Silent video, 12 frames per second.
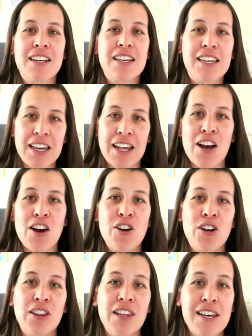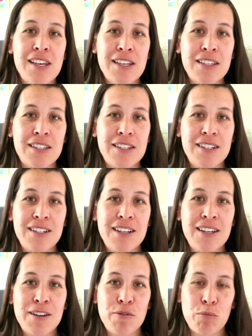Get on her list
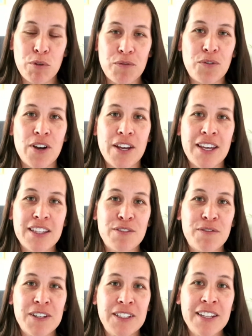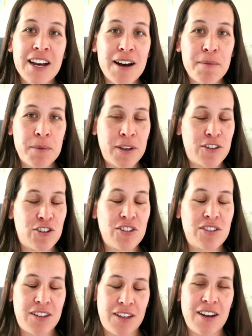before it gets filled up because
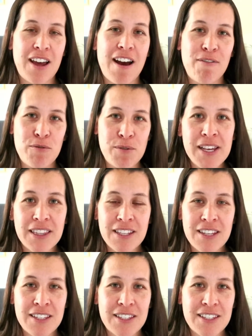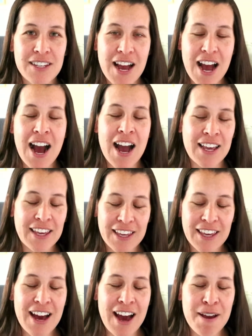she's gonna have a wait list.
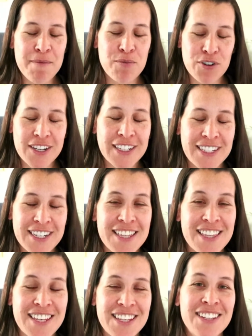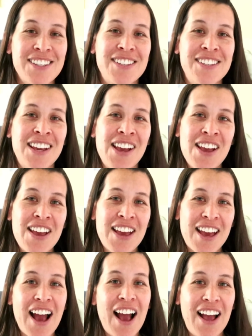I'm predicting this,
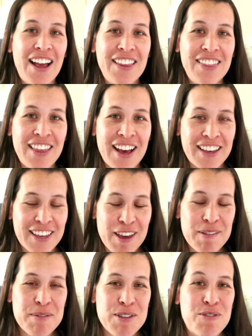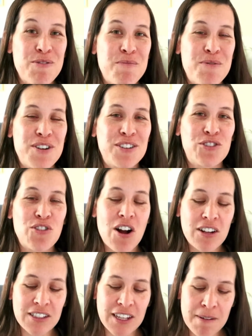and that came in through pretty
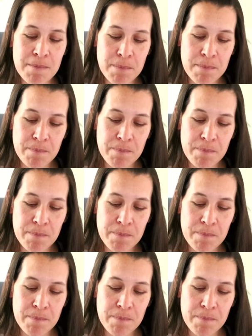strongly.